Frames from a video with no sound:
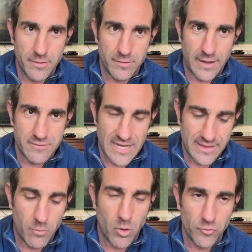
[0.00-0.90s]
They've said
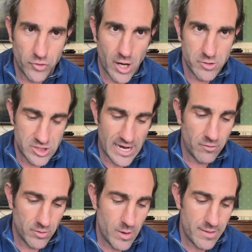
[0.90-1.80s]
they want to go to
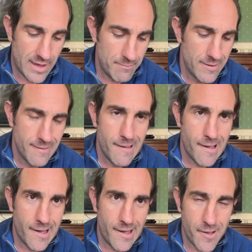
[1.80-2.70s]
Cheltenham with him.
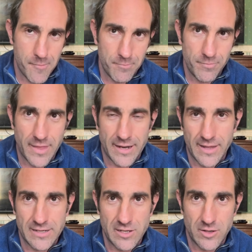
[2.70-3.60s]

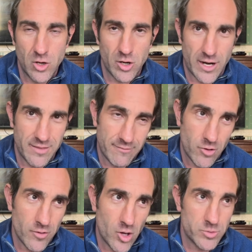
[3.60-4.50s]
They look like they've
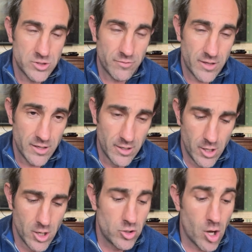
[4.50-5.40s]
got the option of the
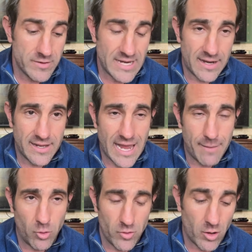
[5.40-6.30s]
novice handicap
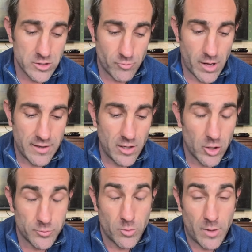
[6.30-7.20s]
or the Ultima. I think the
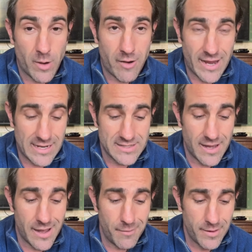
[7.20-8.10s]
Ultima will be where he ends
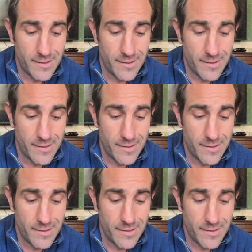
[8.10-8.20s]
up.